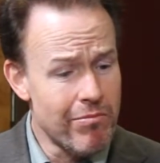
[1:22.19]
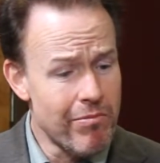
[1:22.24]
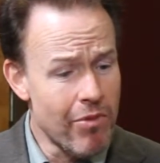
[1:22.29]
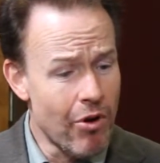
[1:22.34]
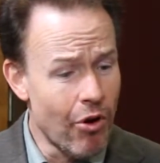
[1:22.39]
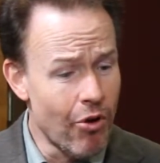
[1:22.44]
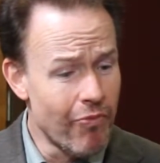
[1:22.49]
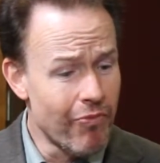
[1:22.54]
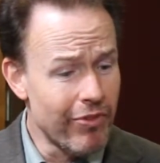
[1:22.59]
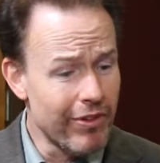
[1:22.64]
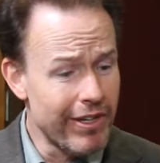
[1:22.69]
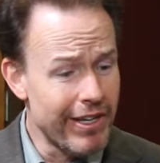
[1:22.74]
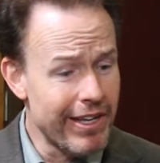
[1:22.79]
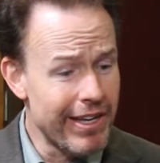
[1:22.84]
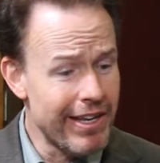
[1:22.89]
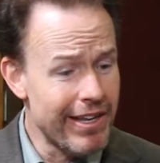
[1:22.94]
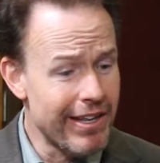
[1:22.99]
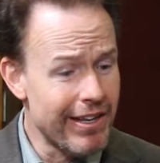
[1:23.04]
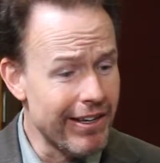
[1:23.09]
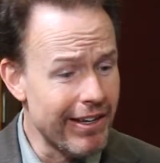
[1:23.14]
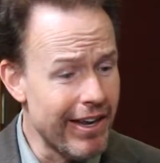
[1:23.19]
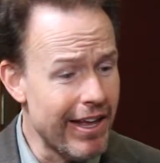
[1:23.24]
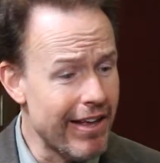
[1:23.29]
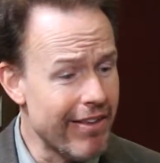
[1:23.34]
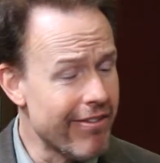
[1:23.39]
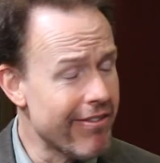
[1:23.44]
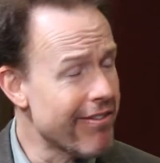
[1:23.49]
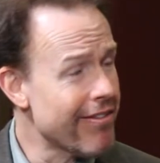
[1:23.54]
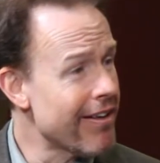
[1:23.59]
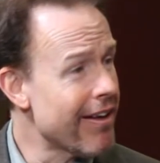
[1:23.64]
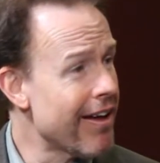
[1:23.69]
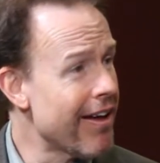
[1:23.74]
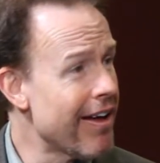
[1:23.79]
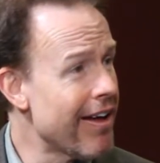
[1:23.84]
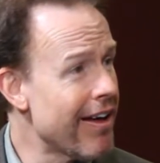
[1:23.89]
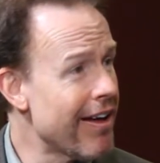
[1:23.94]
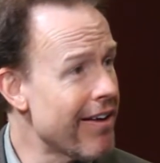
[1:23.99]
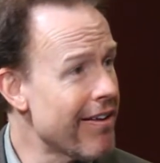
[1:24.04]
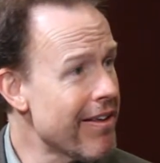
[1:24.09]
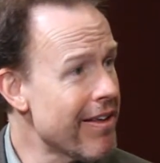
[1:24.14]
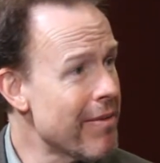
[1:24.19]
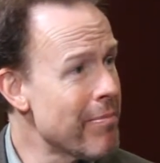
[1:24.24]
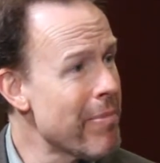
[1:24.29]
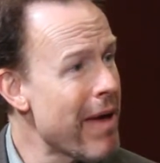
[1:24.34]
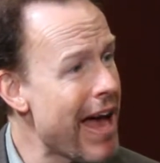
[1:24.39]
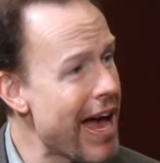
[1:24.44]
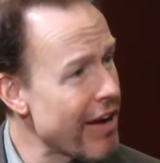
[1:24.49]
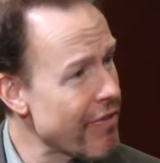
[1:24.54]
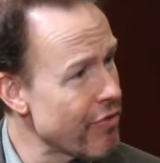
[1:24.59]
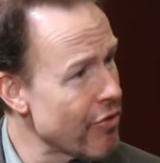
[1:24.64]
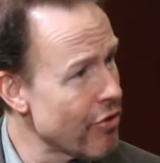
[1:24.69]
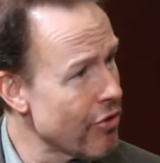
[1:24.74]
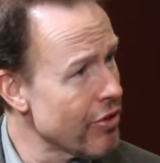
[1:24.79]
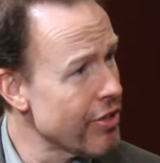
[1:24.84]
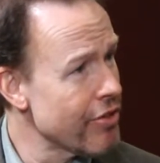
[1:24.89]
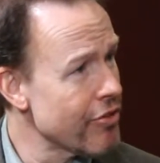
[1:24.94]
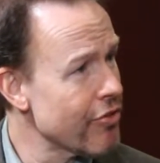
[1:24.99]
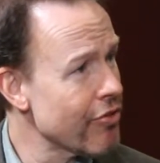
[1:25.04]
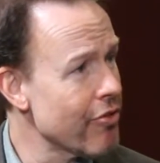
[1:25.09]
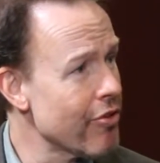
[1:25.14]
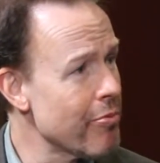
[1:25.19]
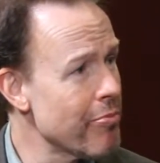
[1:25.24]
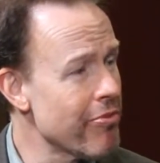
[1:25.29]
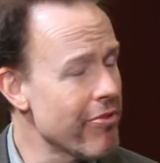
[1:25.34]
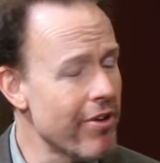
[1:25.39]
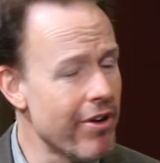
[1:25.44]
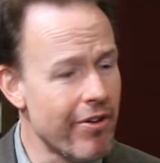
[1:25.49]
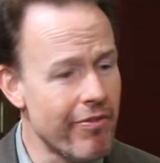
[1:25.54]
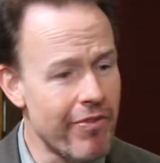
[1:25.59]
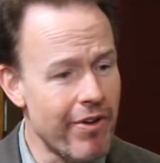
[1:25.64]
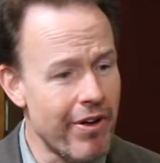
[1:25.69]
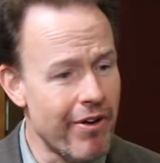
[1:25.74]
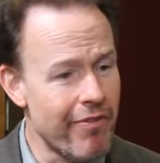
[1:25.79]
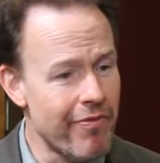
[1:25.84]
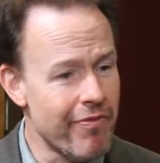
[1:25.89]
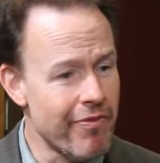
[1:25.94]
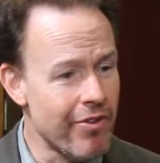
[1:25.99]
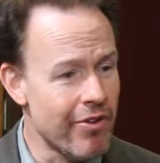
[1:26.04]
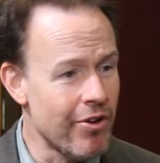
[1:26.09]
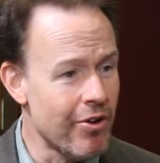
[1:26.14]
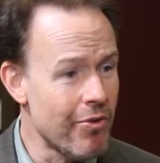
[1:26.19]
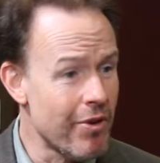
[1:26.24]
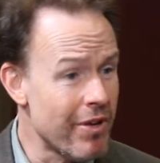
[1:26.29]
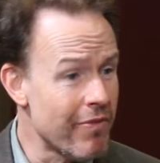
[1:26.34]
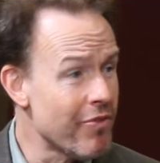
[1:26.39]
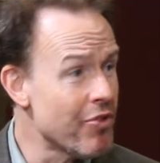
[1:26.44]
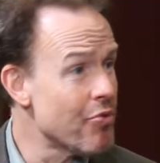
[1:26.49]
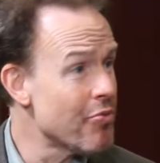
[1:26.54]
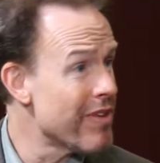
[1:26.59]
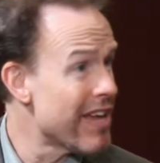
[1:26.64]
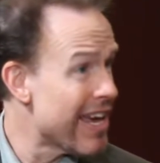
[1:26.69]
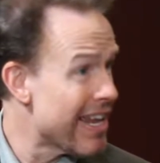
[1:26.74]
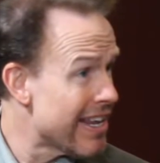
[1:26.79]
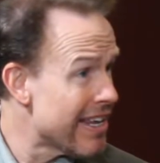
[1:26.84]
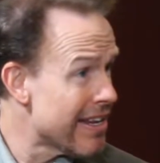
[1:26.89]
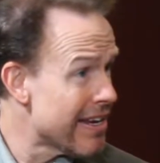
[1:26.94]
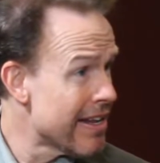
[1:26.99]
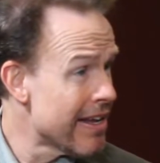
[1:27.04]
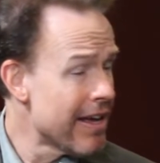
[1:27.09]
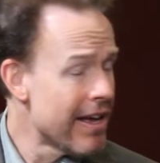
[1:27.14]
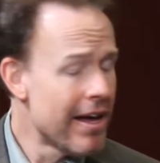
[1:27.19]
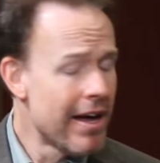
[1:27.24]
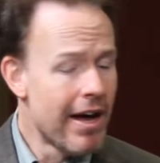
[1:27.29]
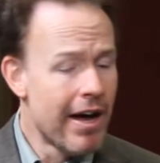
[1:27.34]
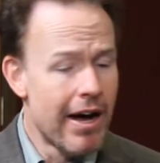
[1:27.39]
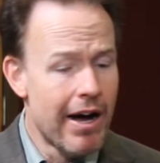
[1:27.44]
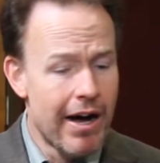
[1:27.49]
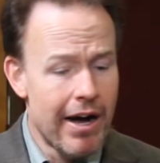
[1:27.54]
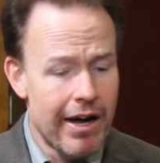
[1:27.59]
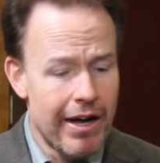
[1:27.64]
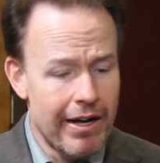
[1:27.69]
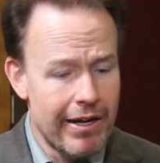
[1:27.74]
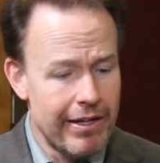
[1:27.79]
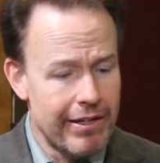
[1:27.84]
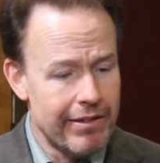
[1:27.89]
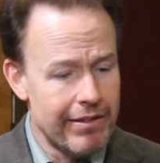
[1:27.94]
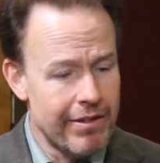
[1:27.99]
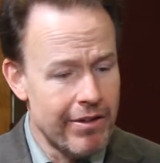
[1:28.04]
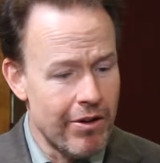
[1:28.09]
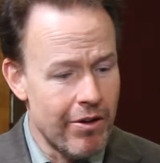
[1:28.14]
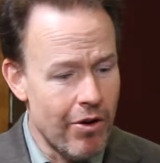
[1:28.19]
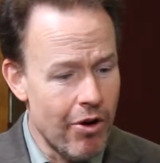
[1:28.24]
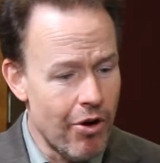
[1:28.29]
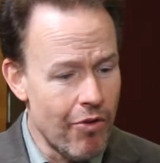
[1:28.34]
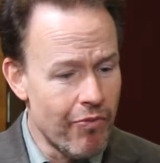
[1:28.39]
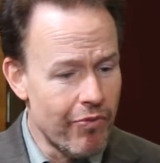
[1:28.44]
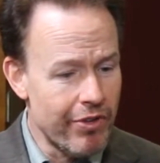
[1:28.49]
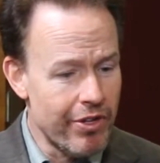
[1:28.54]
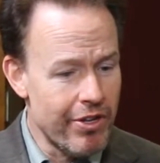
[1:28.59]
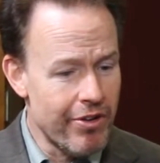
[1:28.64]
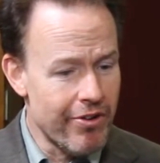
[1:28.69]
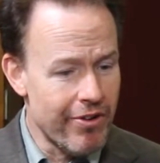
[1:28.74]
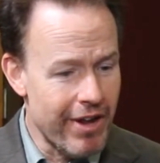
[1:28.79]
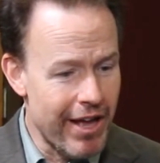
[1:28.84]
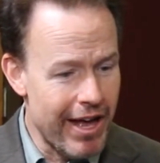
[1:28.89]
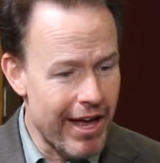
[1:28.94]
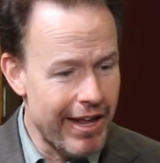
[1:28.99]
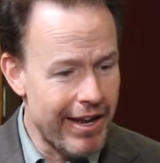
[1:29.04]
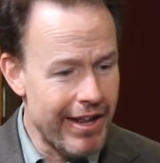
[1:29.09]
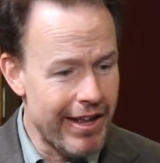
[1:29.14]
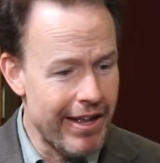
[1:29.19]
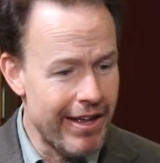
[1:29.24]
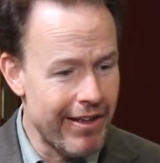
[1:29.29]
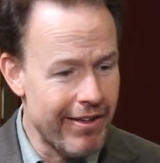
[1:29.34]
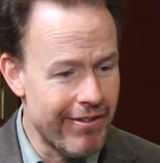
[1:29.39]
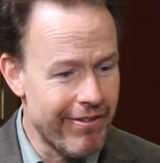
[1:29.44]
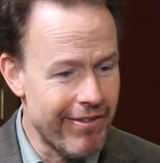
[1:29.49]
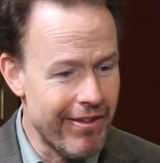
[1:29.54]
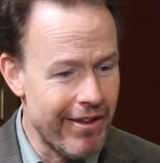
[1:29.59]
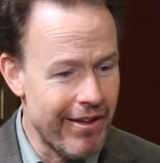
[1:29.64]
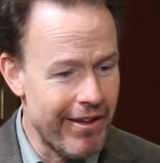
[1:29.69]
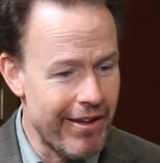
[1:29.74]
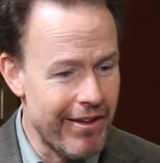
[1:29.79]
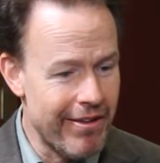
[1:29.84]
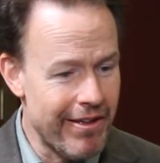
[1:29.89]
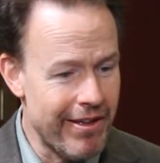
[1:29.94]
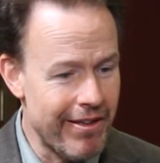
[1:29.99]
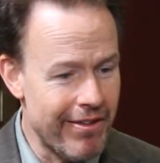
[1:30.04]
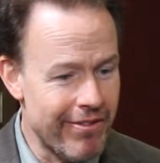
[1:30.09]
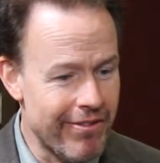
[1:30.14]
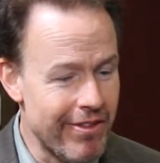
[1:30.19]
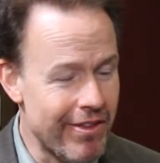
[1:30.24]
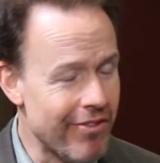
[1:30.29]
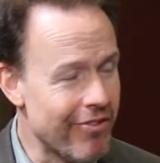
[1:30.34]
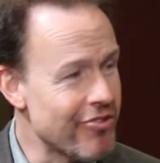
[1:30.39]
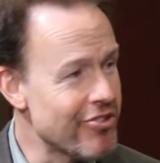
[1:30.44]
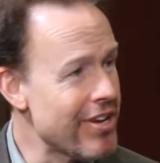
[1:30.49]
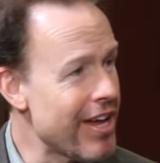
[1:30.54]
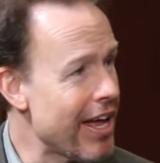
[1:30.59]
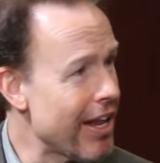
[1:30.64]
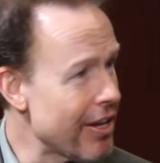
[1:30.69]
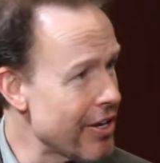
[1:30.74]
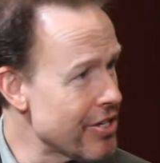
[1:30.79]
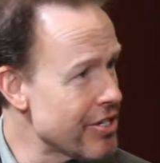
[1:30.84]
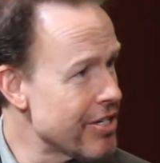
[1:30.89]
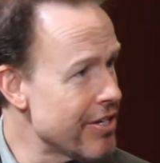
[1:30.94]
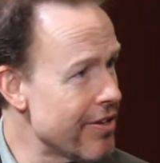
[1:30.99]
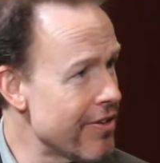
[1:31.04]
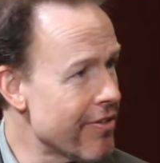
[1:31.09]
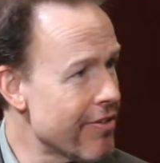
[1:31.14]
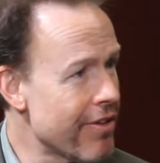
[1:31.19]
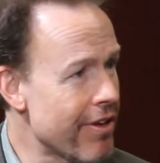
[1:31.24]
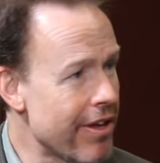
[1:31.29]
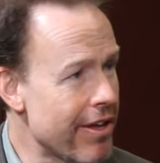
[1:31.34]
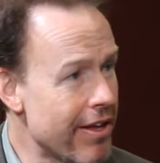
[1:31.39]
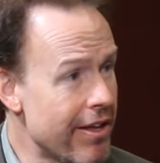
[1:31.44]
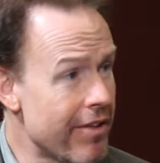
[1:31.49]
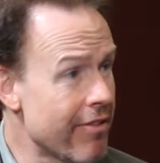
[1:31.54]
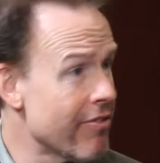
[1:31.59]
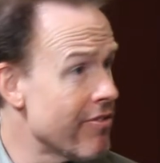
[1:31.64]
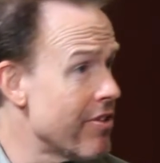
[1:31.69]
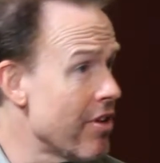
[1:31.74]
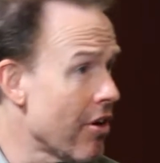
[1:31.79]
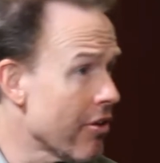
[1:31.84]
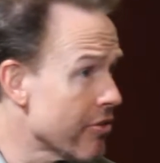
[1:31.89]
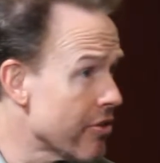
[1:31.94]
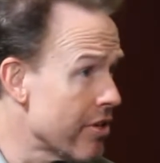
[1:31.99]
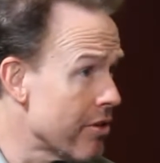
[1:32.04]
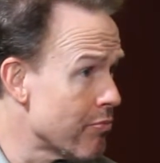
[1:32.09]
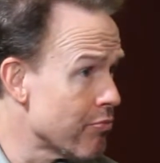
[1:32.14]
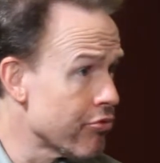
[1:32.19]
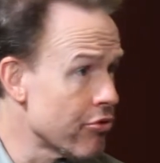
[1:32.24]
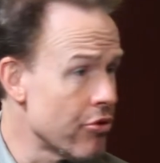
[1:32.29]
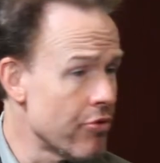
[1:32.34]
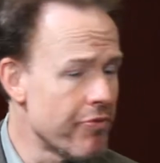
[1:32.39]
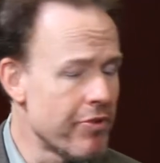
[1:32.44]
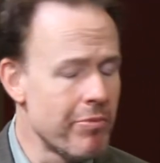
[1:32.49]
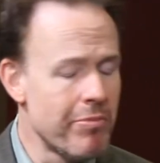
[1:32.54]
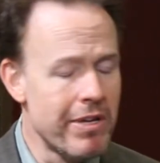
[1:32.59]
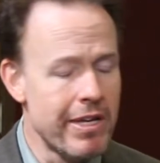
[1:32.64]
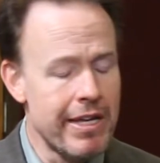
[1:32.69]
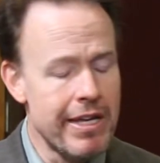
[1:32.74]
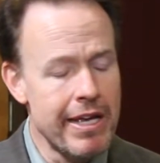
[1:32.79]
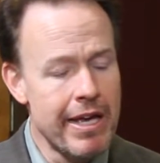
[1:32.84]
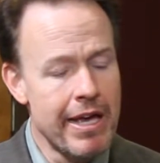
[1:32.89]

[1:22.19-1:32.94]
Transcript: hopefully less impactful in terms of if you get it. Hopefully you're not as challenged as Delta proved to be.